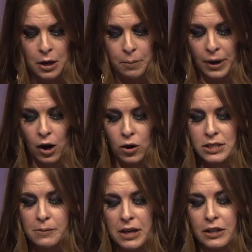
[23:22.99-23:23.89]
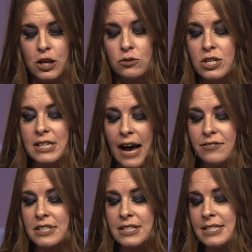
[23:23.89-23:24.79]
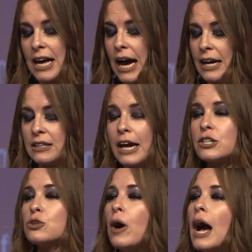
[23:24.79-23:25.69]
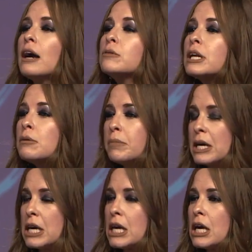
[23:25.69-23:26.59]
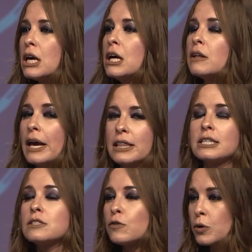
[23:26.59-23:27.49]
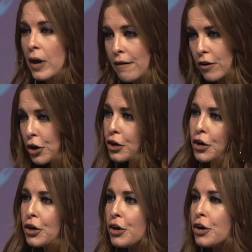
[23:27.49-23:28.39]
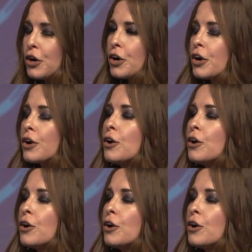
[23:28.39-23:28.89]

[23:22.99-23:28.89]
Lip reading: But ultimately, you just have to decide, like, do I want to be like this forever?